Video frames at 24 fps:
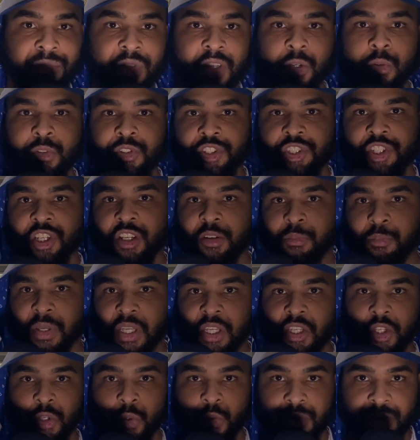you should be
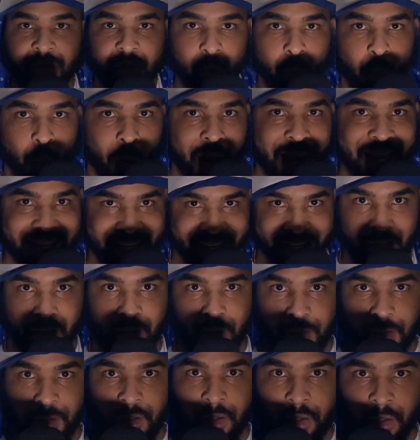used to waiting,
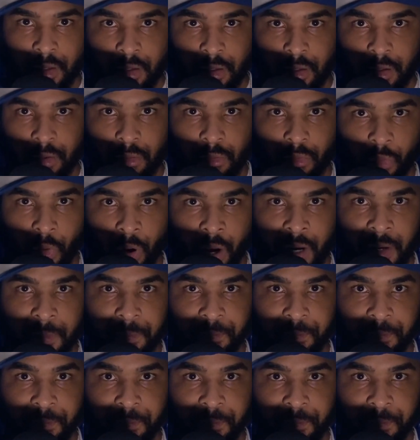right?